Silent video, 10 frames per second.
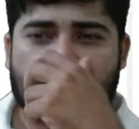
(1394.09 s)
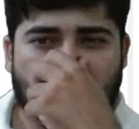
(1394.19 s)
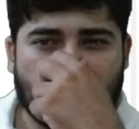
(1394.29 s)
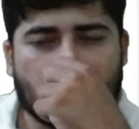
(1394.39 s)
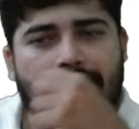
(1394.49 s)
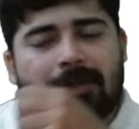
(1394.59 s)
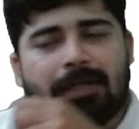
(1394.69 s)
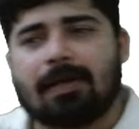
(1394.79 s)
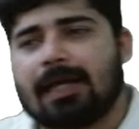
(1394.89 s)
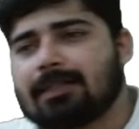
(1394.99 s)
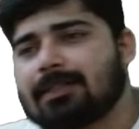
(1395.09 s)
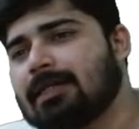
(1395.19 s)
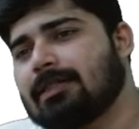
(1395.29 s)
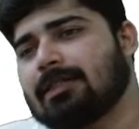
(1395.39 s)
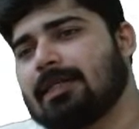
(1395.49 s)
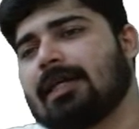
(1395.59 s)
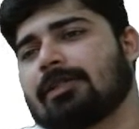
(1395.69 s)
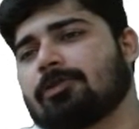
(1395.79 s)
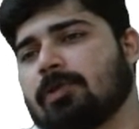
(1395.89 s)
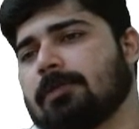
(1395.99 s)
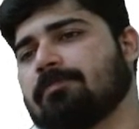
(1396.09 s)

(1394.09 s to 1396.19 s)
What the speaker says: What do you mean by excited state actually?